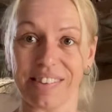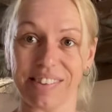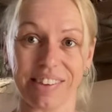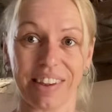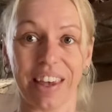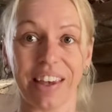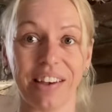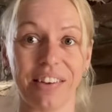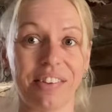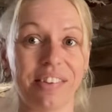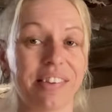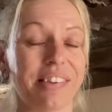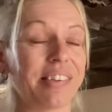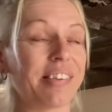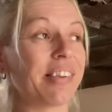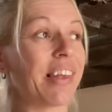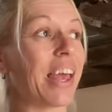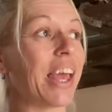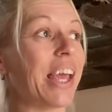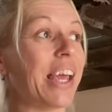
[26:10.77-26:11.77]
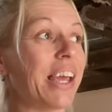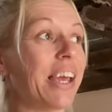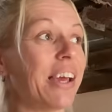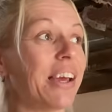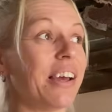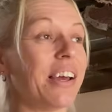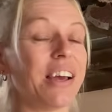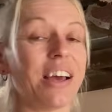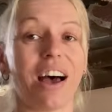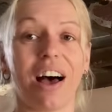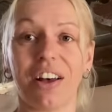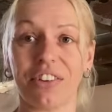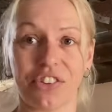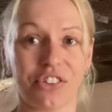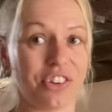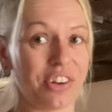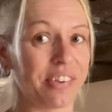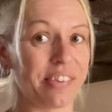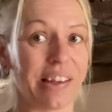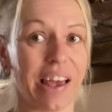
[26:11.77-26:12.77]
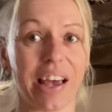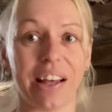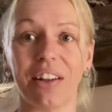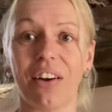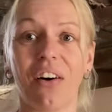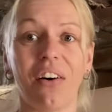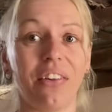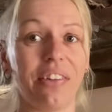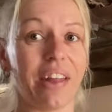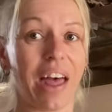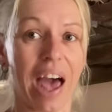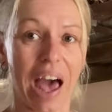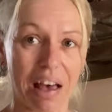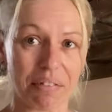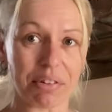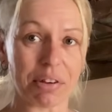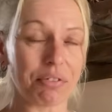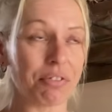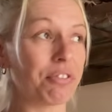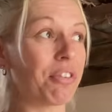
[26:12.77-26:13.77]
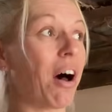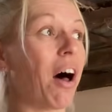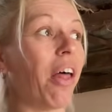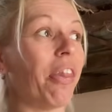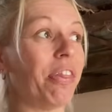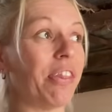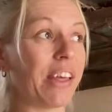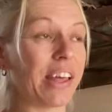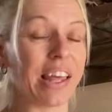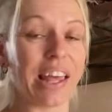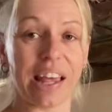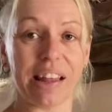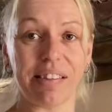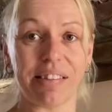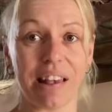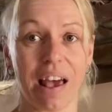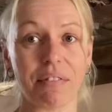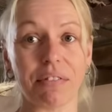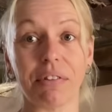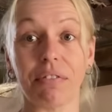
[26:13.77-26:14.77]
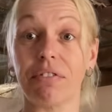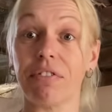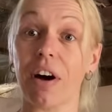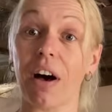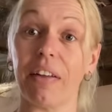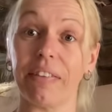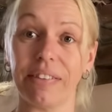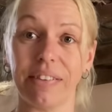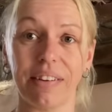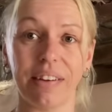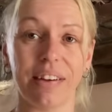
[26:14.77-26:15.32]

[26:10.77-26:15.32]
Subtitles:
They used to see us just getting on, having fun, the kids having fun.